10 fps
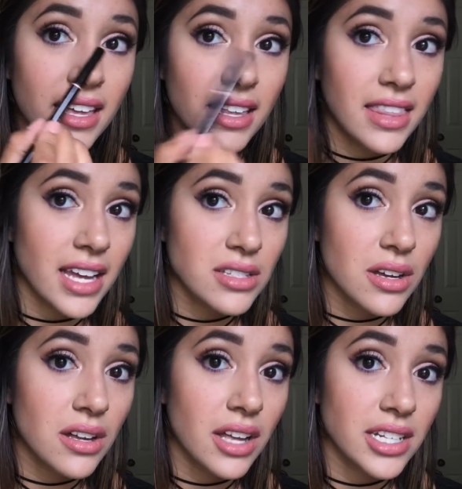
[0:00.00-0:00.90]
that's
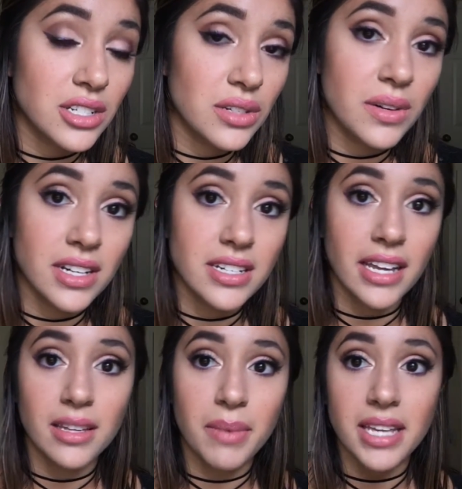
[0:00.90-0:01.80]
all I do on a
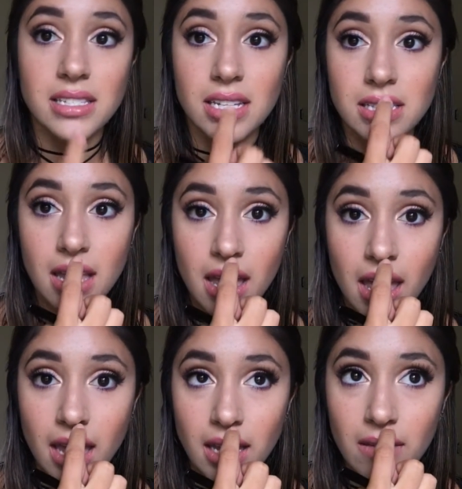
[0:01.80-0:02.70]
daily basis.
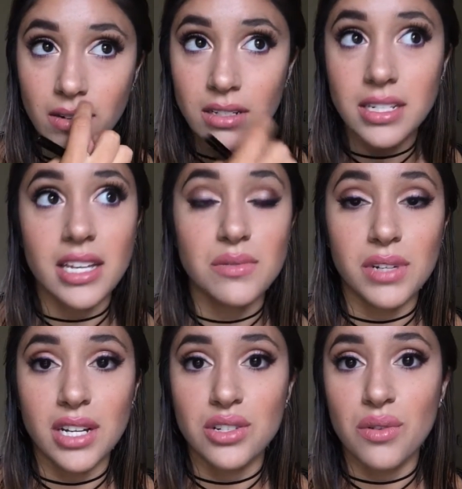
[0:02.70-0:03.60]
And even on days
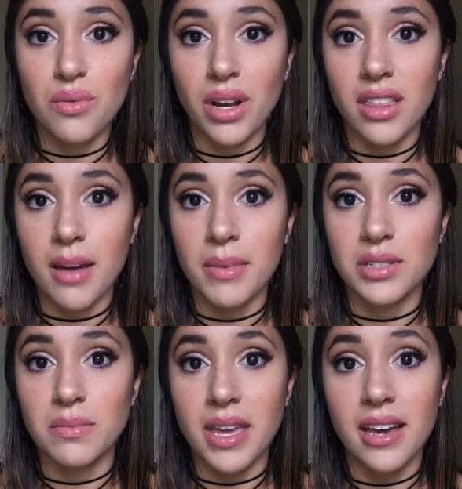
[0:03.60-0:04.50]
when I don't wear that
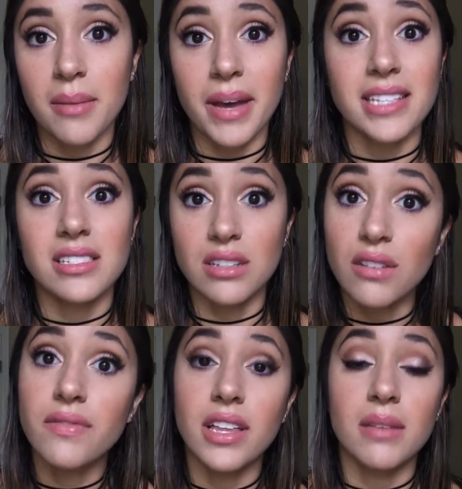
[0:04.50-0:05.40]
much makeup, I
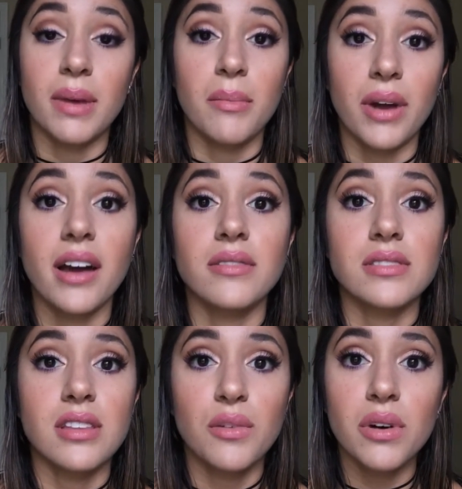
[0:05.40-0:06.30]
still fill in my
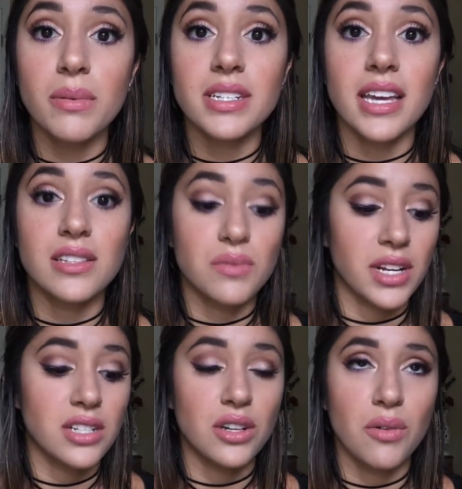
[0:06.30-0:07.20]
brows. There will be days when
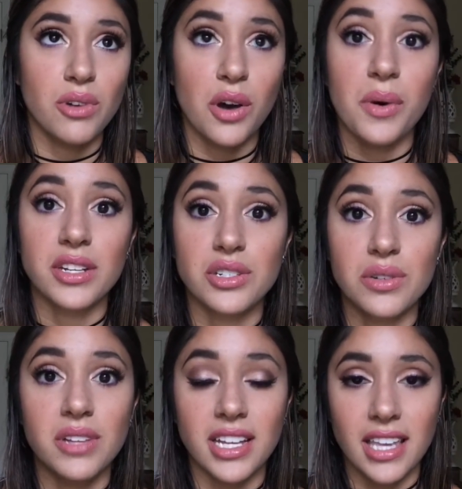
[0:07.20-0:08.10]
I don't go and
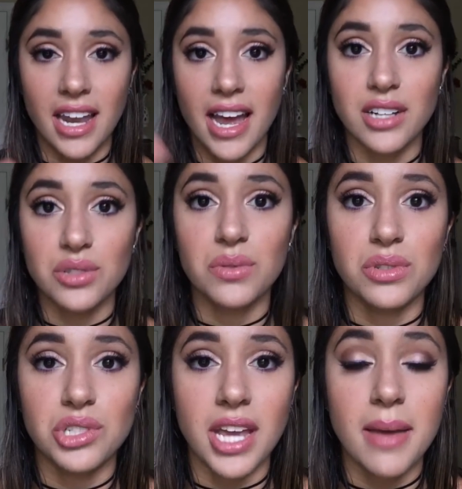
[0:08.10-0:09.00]
do like that actual
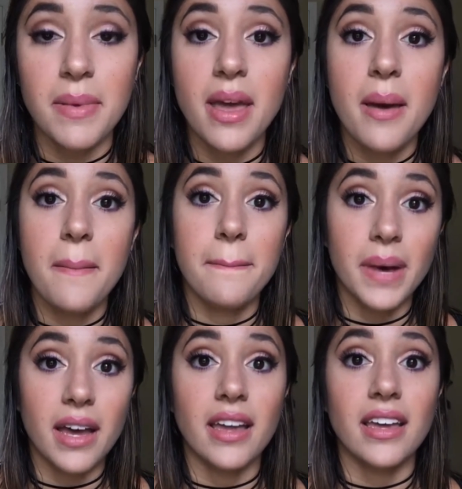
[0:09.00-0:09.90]
shape,
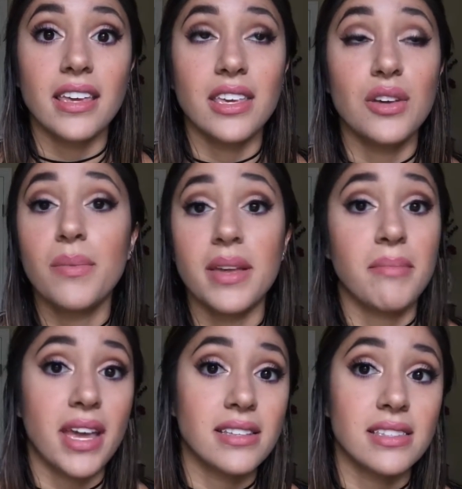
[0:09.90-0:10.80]
but you'll be
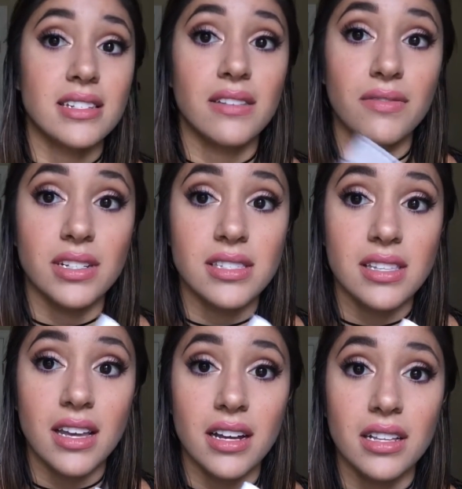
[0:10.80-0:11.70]
amazed the difference
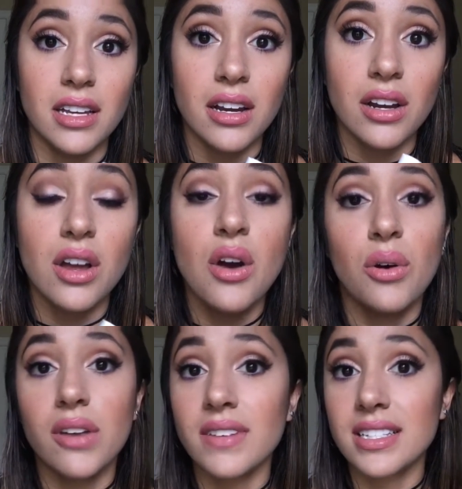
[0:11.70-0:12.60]
a clear
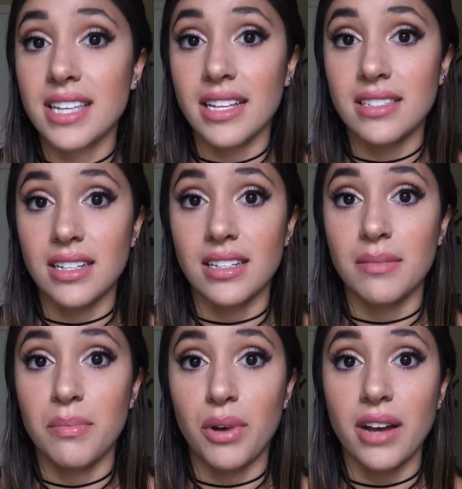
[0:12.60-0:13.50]
or even a
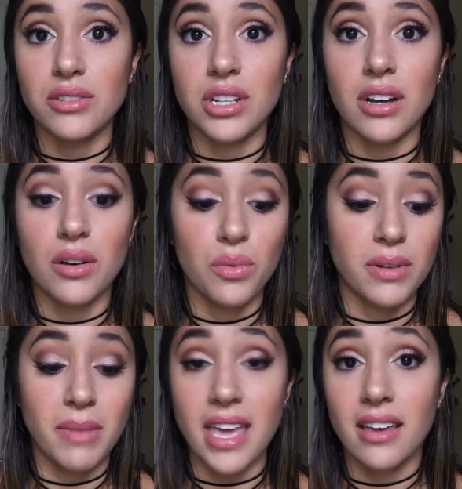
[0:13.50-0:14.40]
tinted brow gel
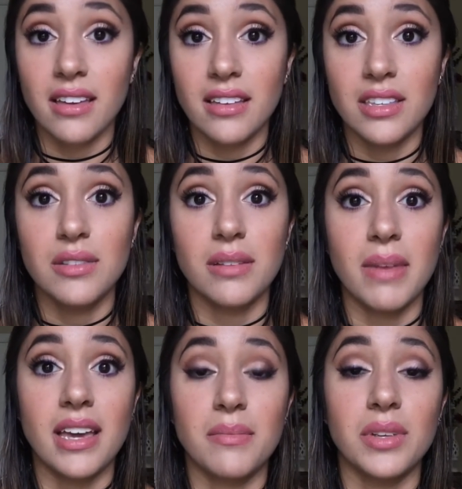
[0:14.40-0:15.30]
would make. You can
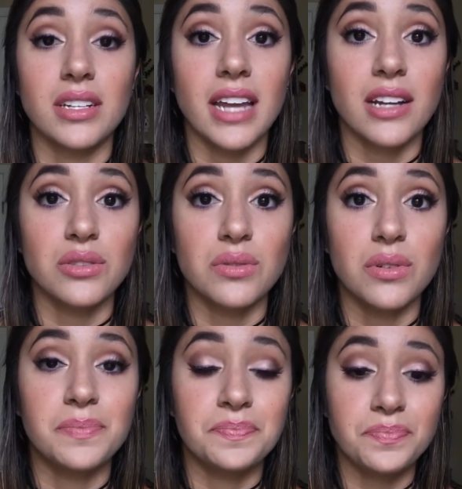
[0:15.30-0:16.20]
make them look
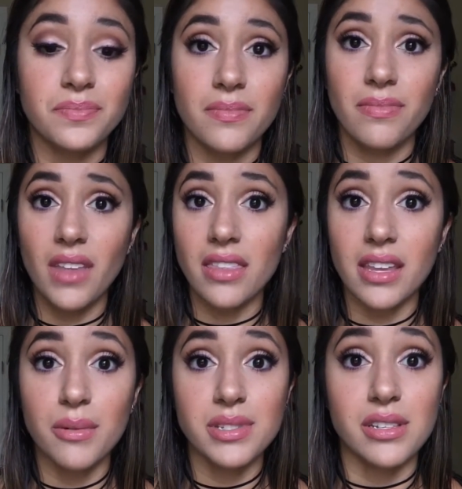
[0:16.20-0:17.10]
natural
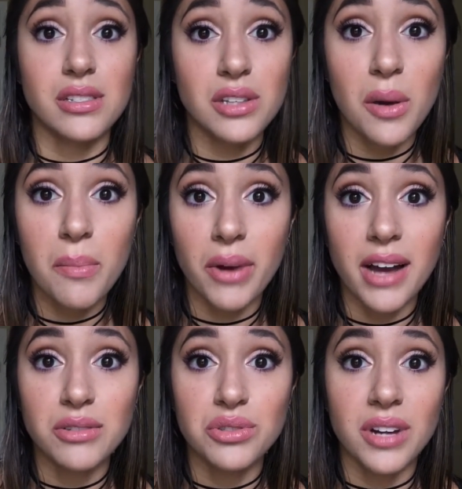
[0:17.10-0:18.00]
There was a soap
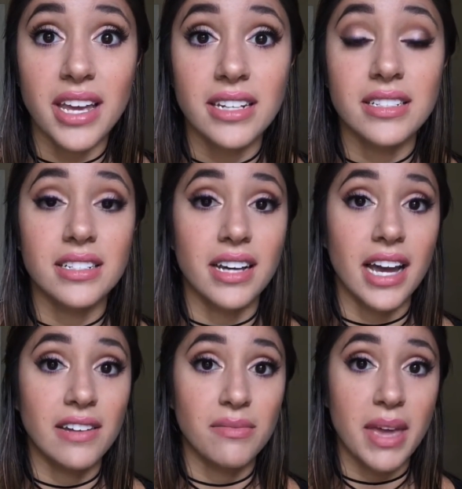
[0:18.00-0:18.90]
brow trend to
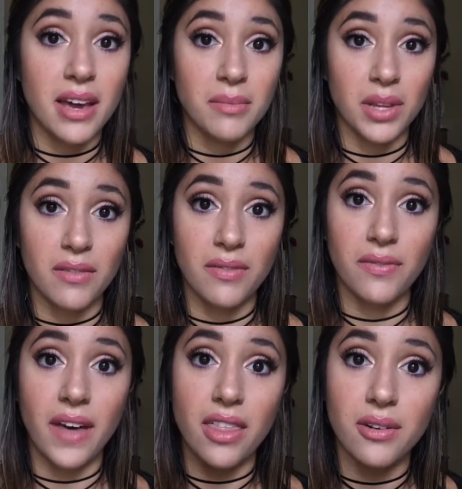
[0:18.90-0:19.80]
kind of make them
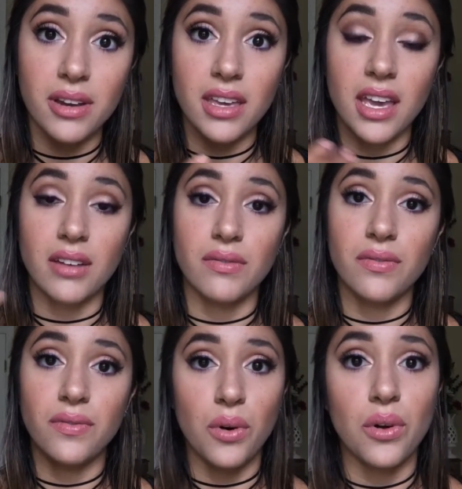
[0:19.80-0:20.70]
feathery and
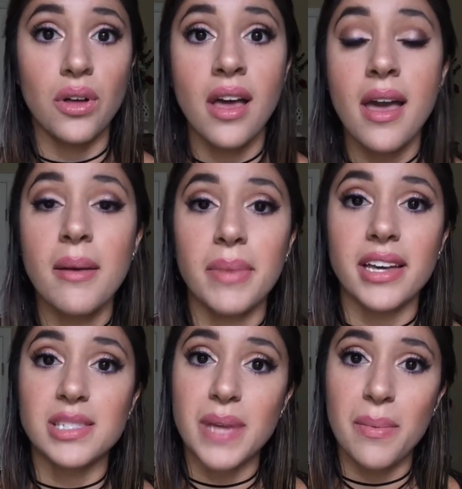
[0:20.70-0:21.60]
full,
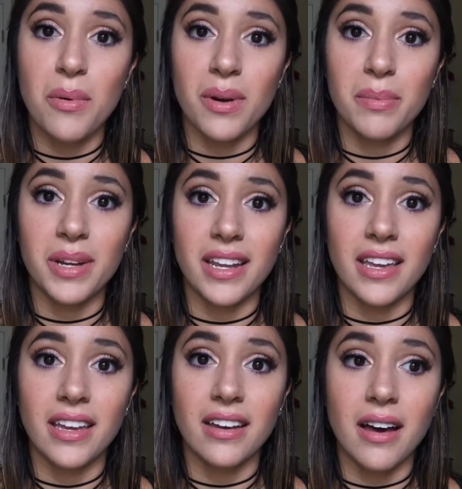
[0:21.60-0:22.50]
because people were
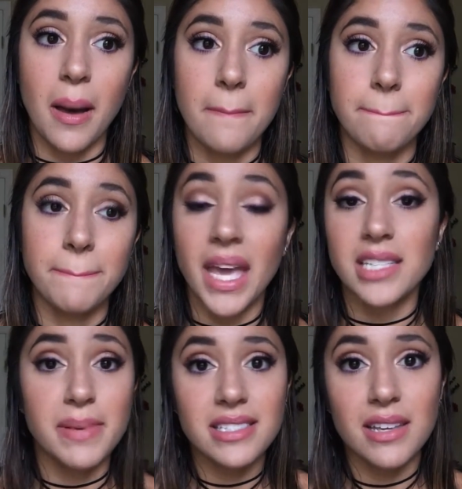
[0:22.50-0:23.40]
putting,
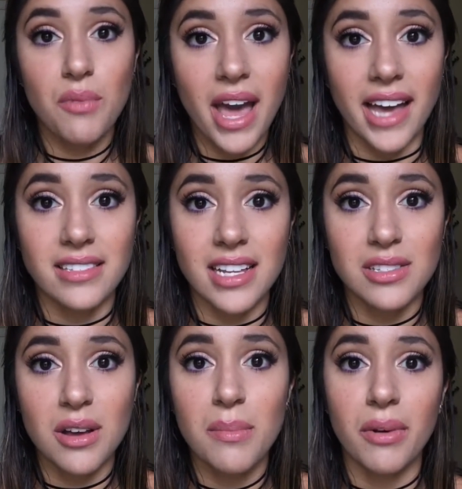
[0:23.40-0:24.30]
it's basically wax.
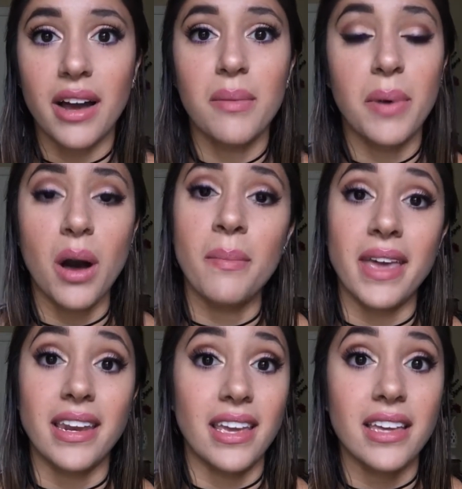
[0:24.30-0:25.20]
That's all brow
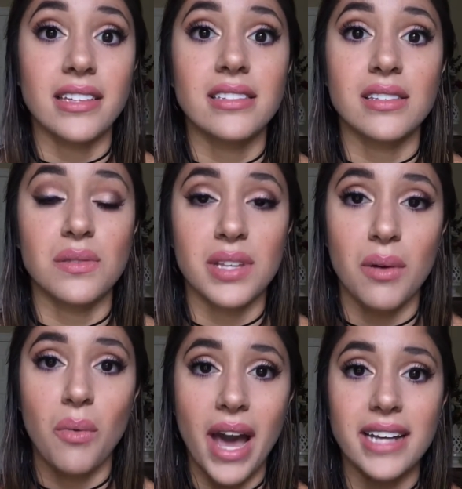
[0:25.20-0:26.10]
pomade is. It's like
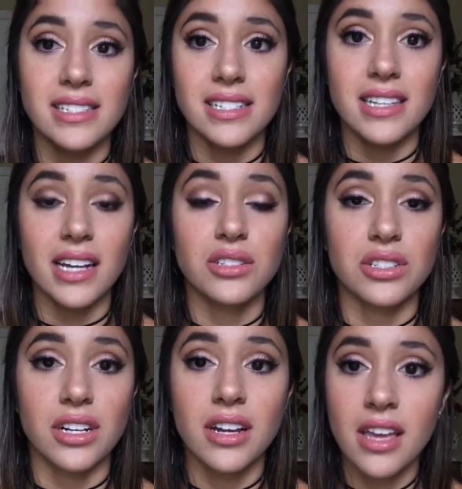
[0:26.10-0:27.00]
a waxy
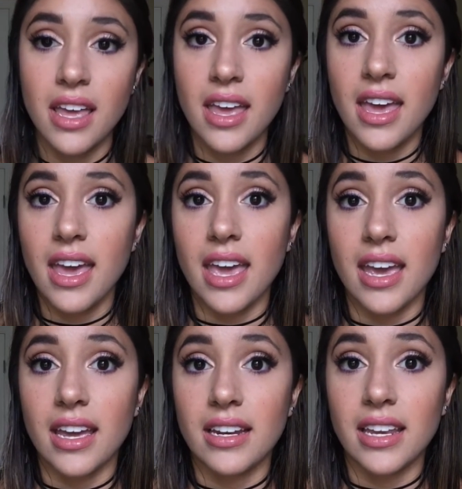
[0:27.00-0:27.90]
texture.
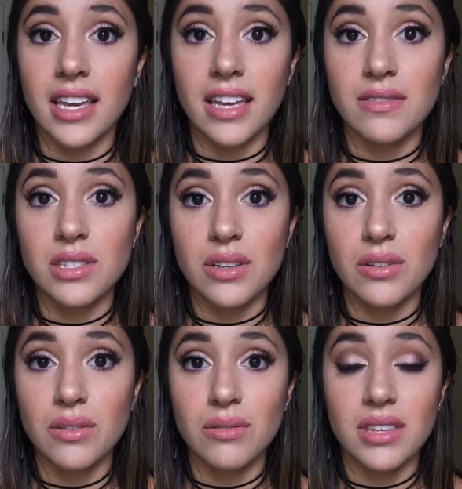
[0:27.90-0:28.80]
And it gives
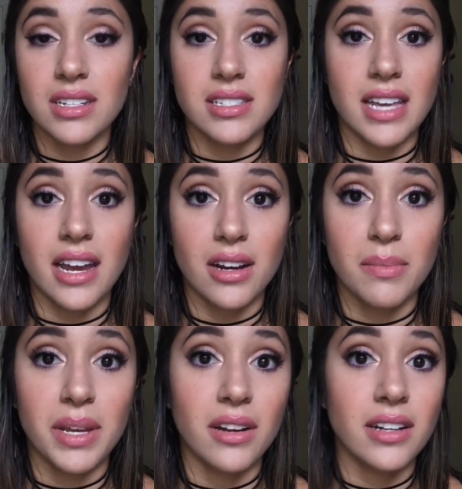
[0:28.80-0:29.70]
you the desired
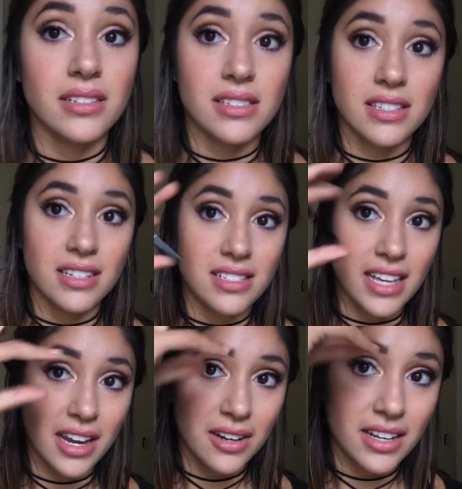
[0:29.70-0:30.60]
appearance, the
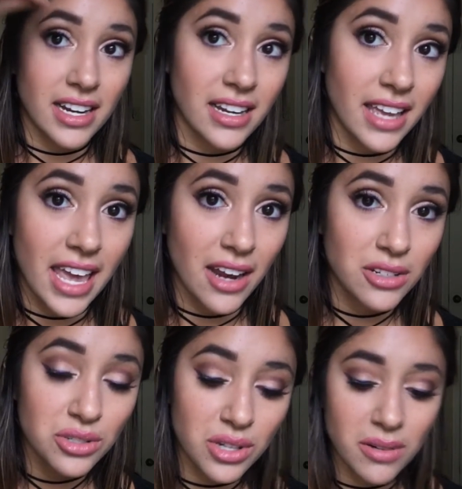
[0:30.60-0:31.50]
desired kind of hair
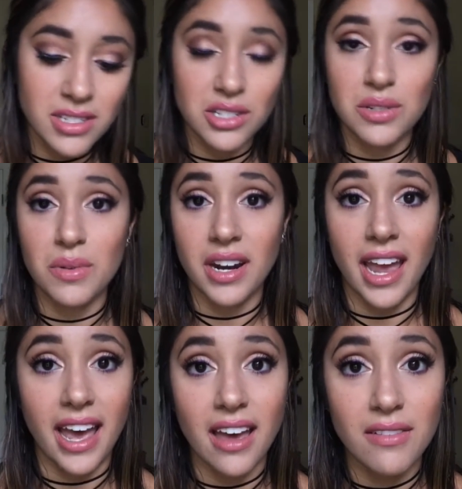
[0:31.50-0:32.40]
strokes that you want
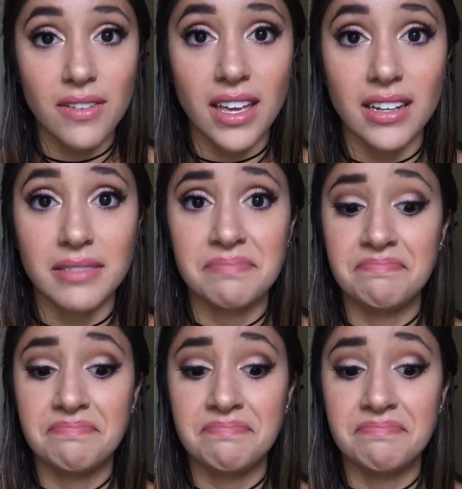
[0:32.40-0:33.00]
to have, and